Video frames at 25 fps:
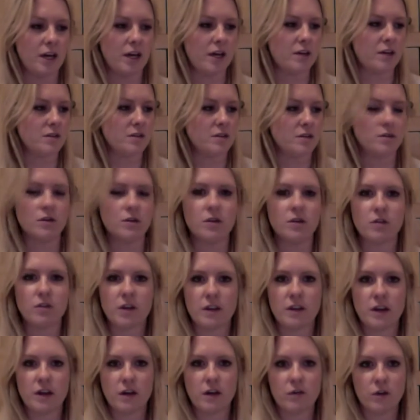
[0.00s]
because I thought I'd rather
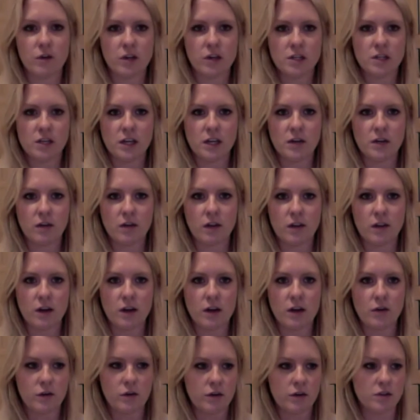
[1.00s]
nail varnish leak from other
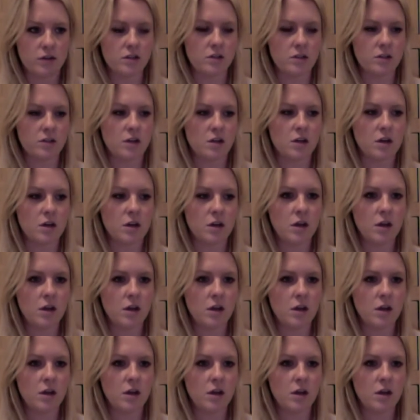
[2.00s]
nail varnishes than